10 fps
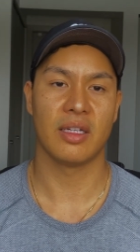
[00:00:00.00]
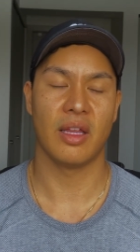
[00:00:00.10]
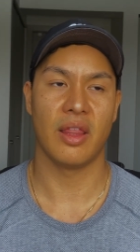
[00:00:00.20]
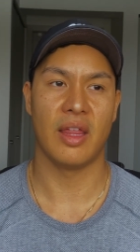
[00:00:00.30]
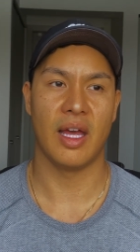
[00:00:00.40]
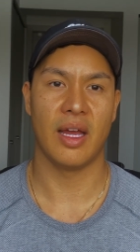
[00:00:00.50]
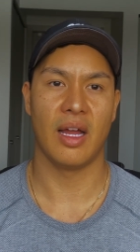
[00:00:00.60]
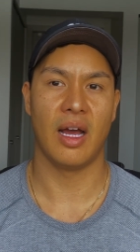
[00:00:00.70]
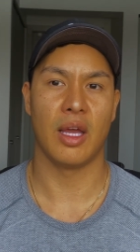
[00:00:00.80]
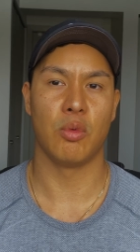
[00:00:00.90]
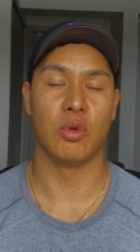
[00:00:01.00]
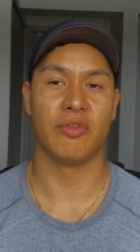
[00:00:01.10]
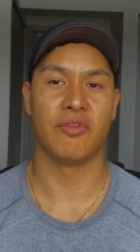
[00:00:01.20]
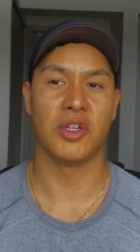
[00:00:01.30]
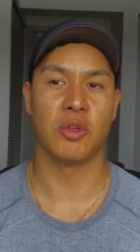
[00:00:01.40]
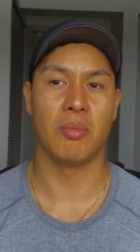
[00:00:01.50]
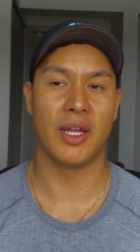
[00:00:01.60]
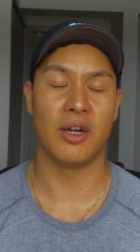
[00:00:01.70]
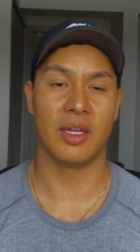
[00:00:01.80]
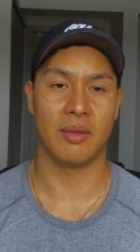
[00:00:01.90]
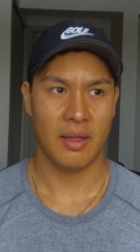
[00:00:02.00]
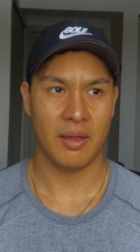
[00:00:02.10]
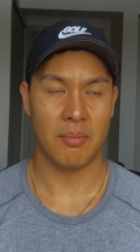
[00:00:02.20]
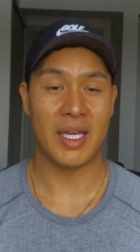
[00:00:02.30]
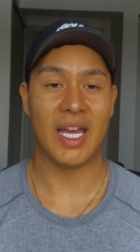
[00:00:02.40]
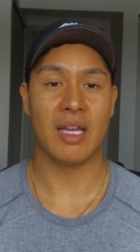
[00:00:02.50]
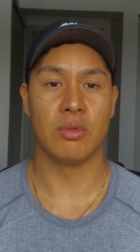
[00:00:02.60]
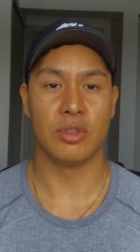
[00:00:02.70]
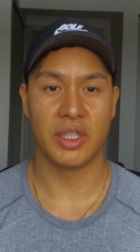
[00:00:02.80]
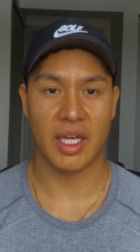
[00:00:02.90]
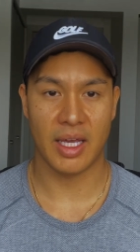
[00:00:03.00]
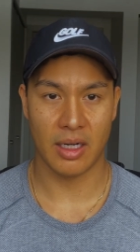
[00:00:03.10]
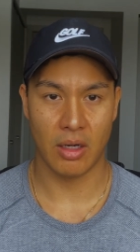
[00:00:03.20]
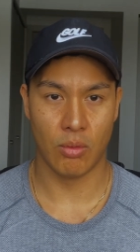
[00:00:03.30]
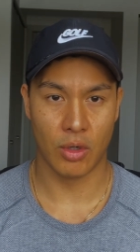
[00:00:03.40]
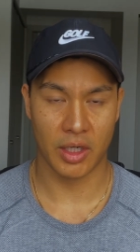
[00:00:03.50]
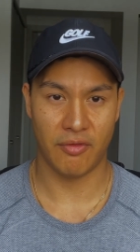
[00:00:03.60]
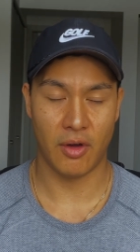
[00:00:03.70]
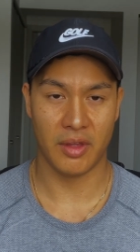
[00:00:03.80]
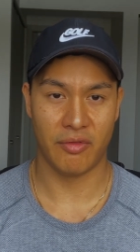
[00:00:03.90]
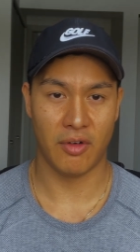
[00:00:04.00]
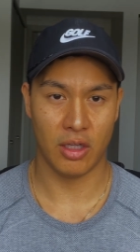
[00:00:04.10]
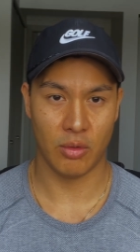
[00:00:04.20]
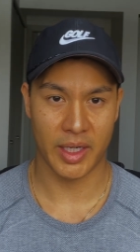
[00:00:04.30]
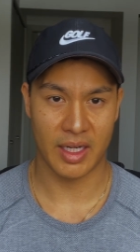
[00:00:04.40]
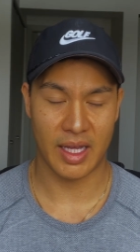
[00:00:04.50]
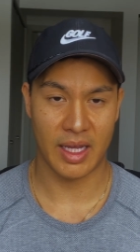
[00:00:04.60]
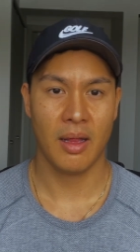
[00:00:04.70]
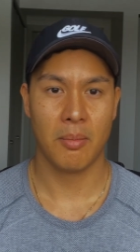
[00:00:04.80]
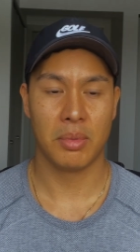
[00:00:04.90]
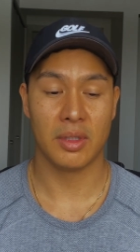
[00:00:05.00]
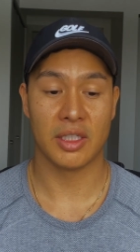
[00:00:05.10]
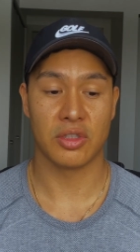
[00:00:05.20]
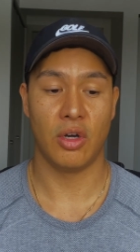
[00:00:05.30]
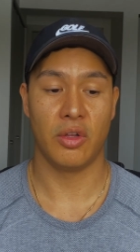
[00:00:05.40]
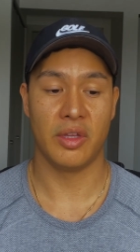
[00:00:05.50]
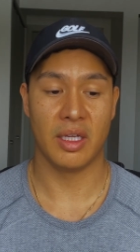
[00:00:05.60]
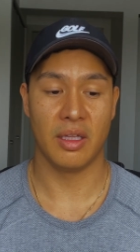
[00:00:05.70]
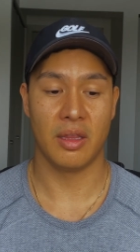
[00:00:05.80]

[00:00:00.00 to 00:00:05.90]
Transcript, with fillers: that I will feel better and be able to hit a workout the following day, plus all the, the